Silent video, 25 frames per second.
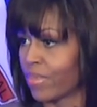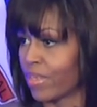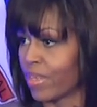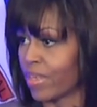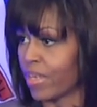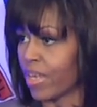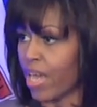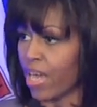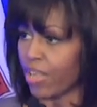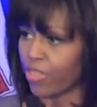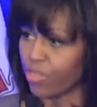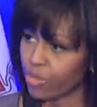
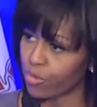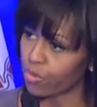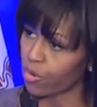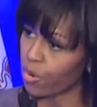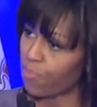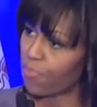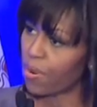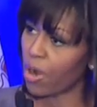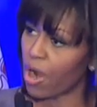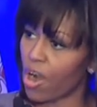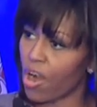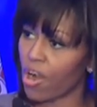Cut through
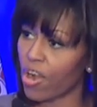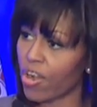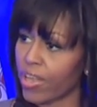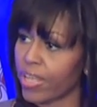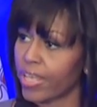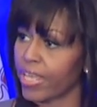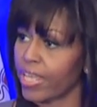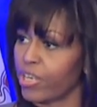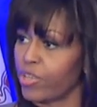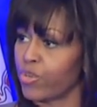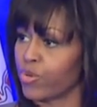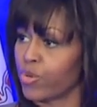a
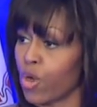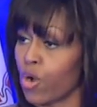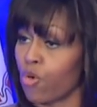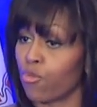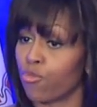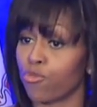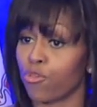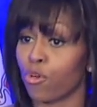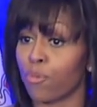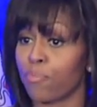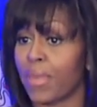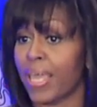park and you go
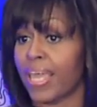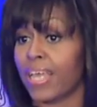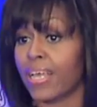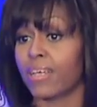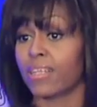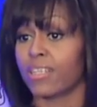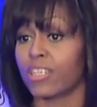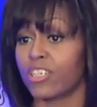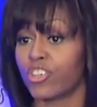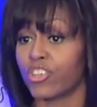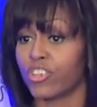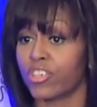from
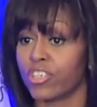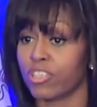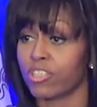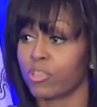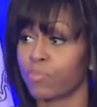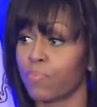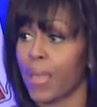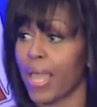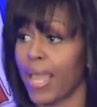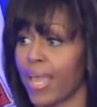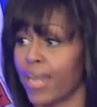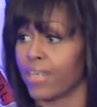English to
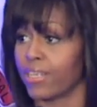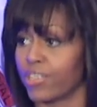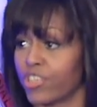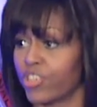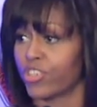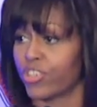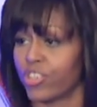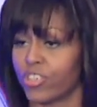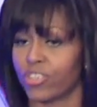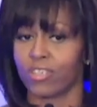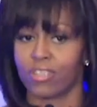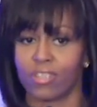
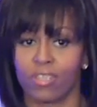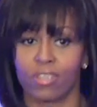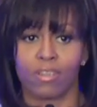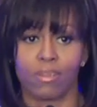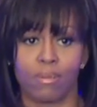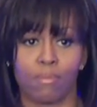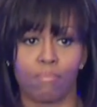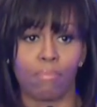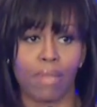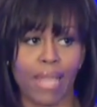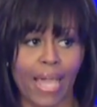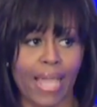Spanish,
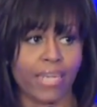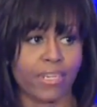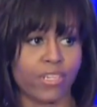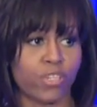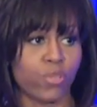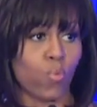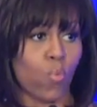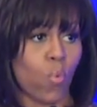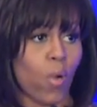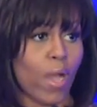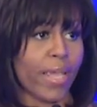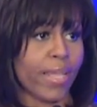black
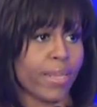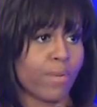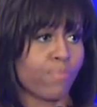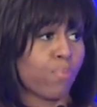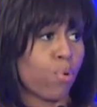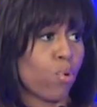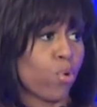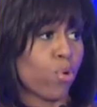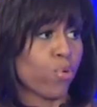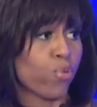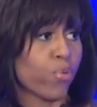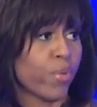to white,
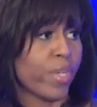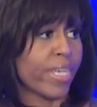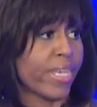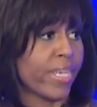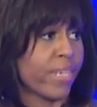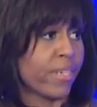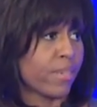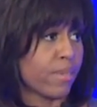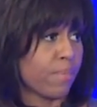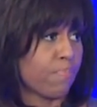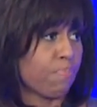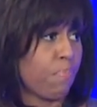Puerto
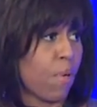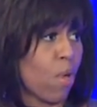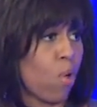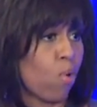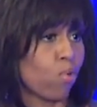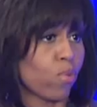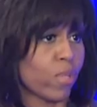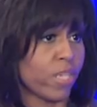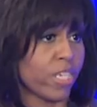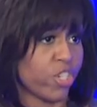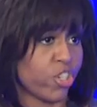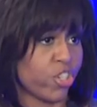Rican to
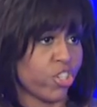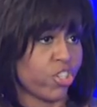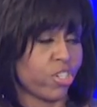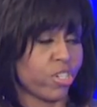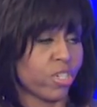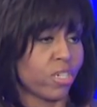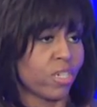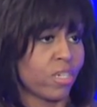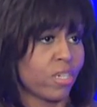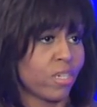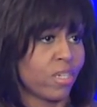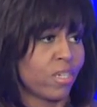
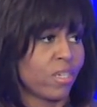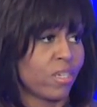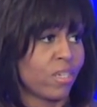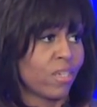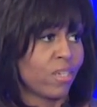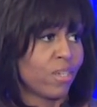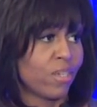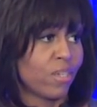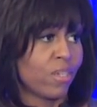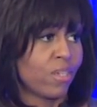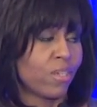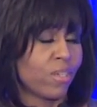Polish.
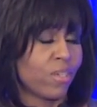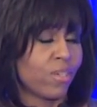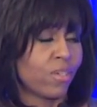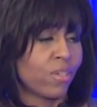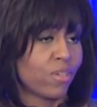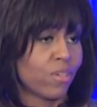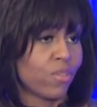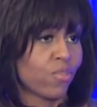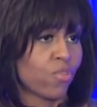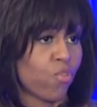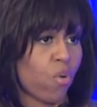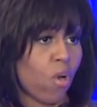
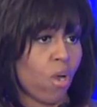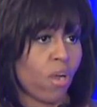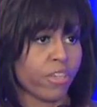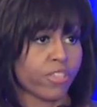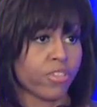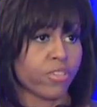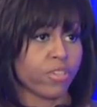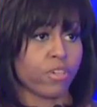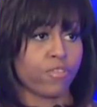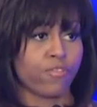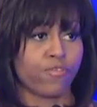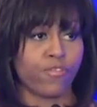
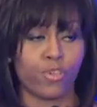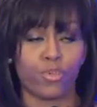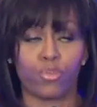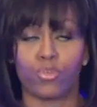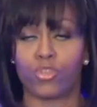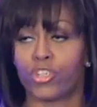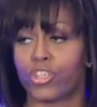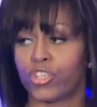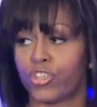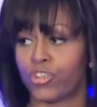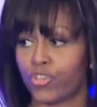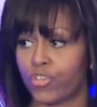Cross a few
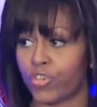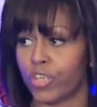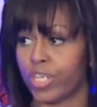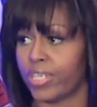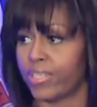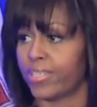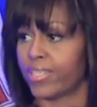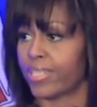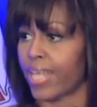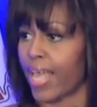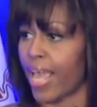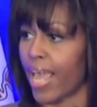
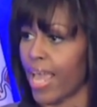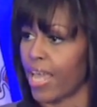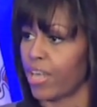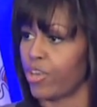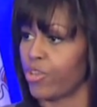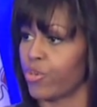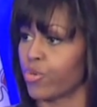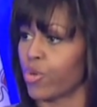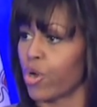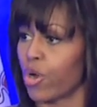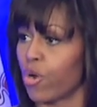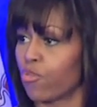streets
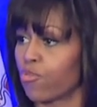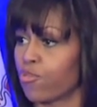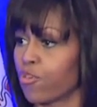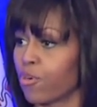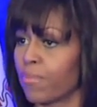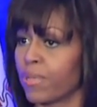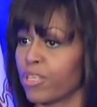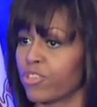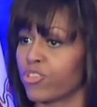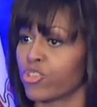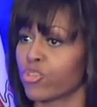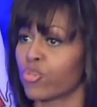and you go
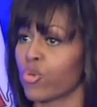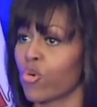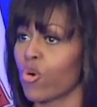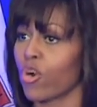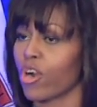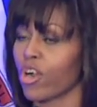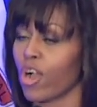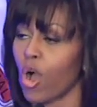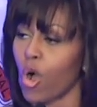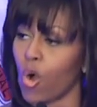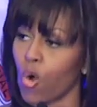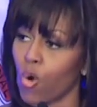from
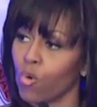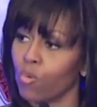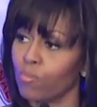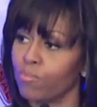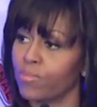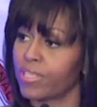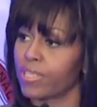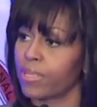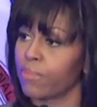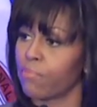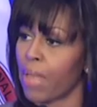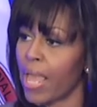historic
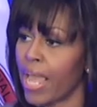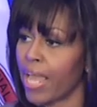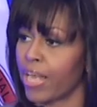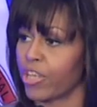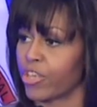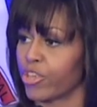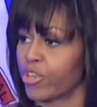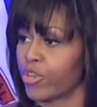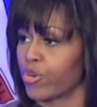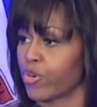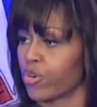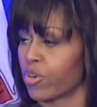homes and
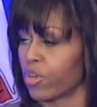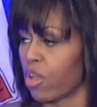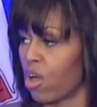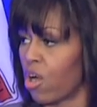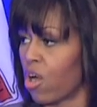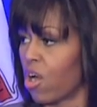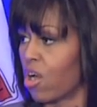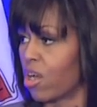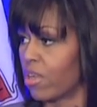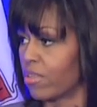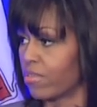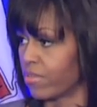manicured
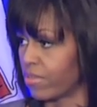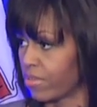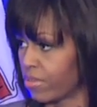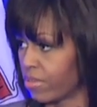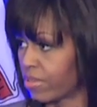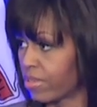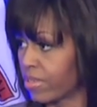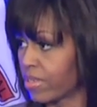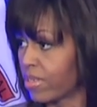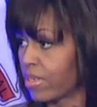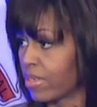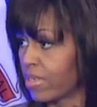
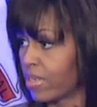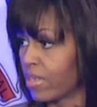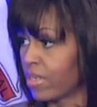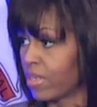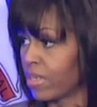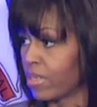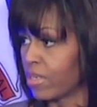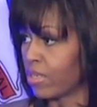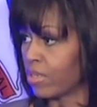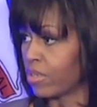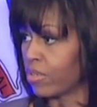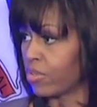lawns
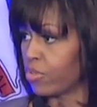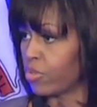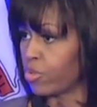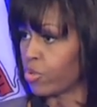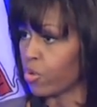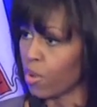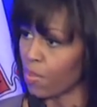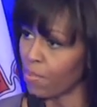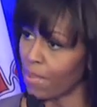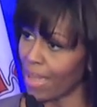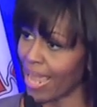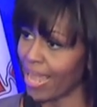
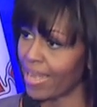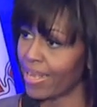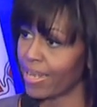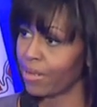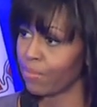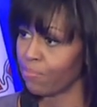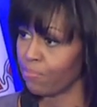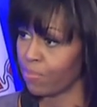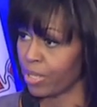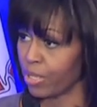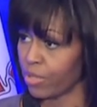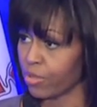to
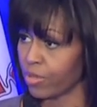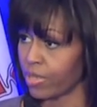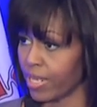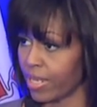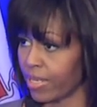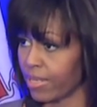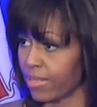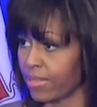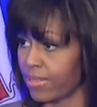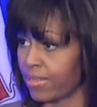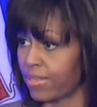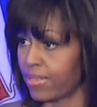abandoned
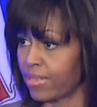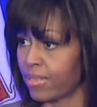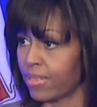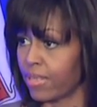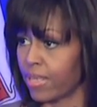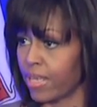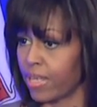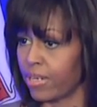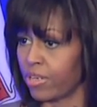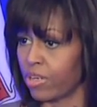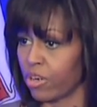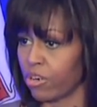buildings
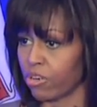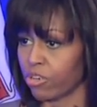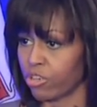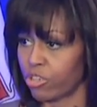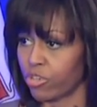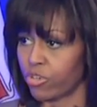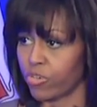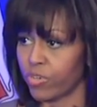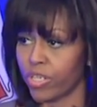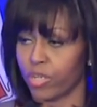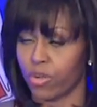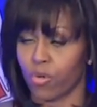and dark
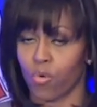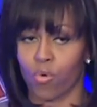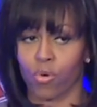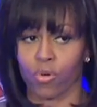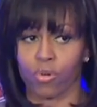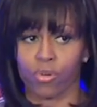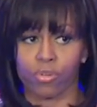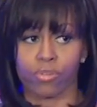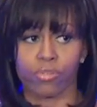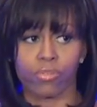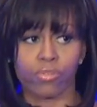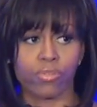street
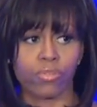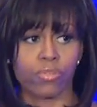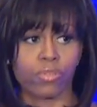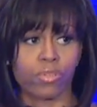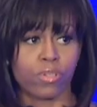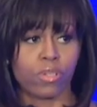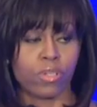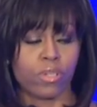corners.